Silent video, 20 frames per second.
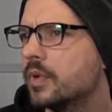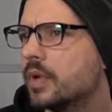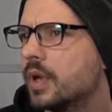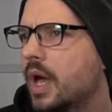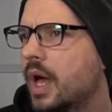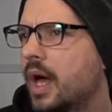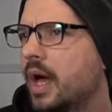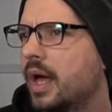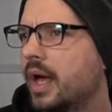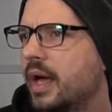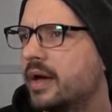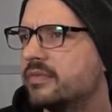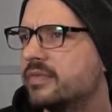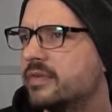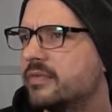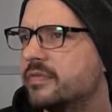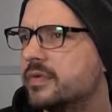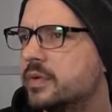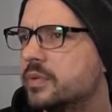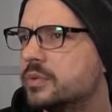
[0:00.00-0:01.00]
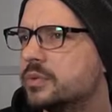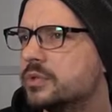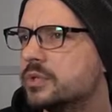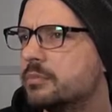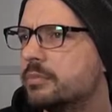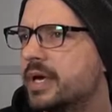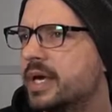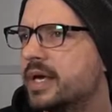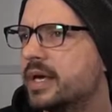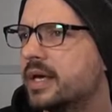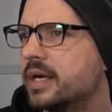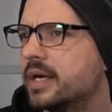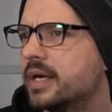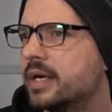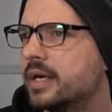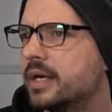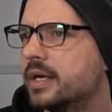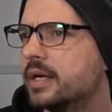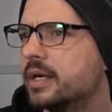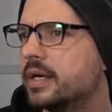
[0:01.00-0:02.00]
I have the full
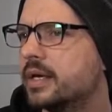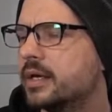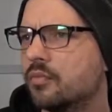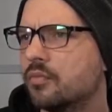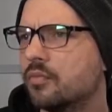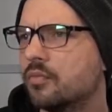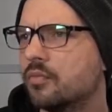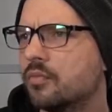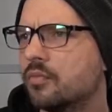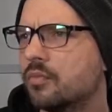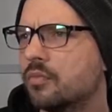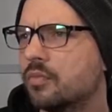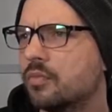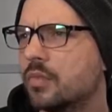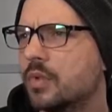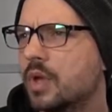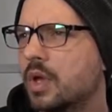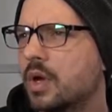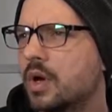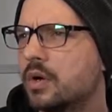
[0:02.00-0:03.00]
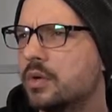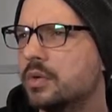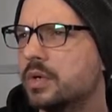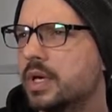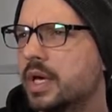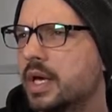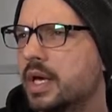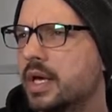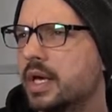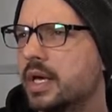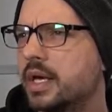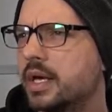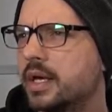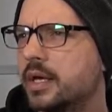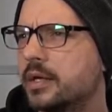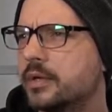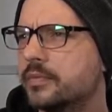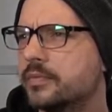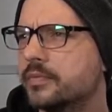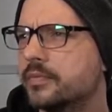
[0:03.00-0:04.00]
shebang.
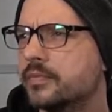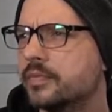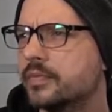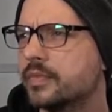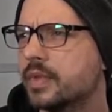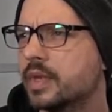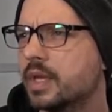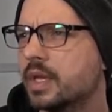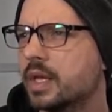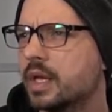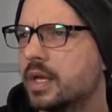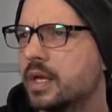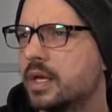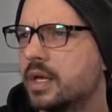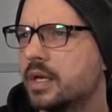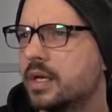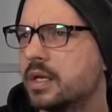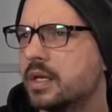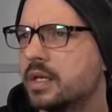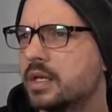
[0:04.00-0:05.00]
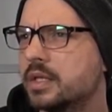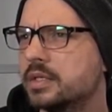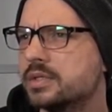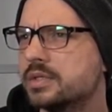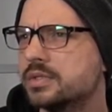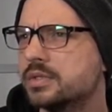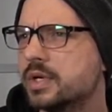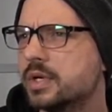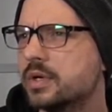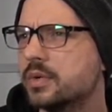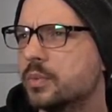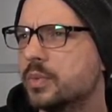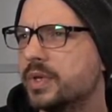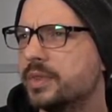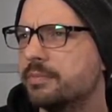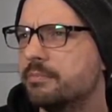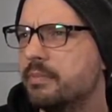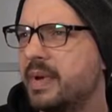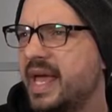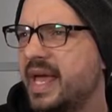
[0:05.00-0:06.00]
Okay, let's start
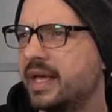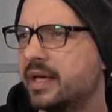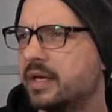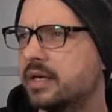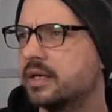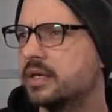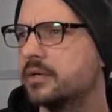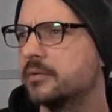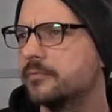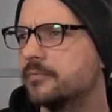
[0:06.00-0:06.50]
with make.